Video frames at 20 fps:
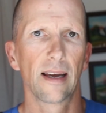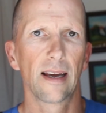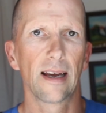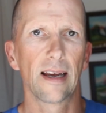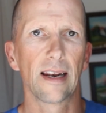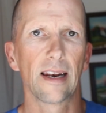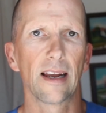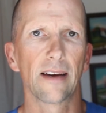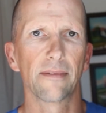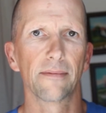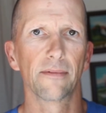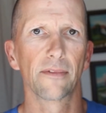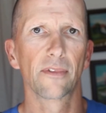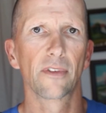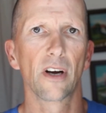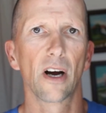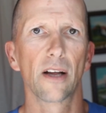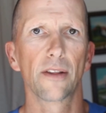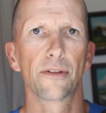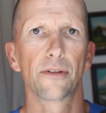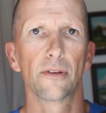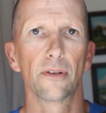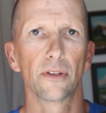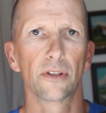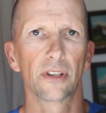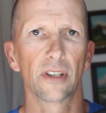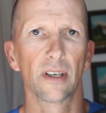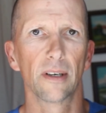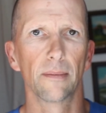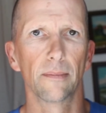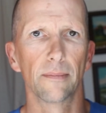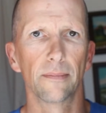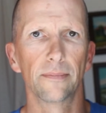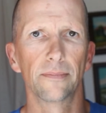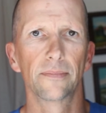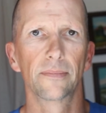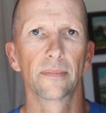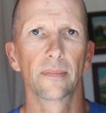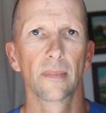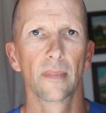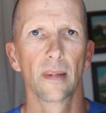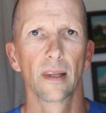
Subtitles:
and I've gone through some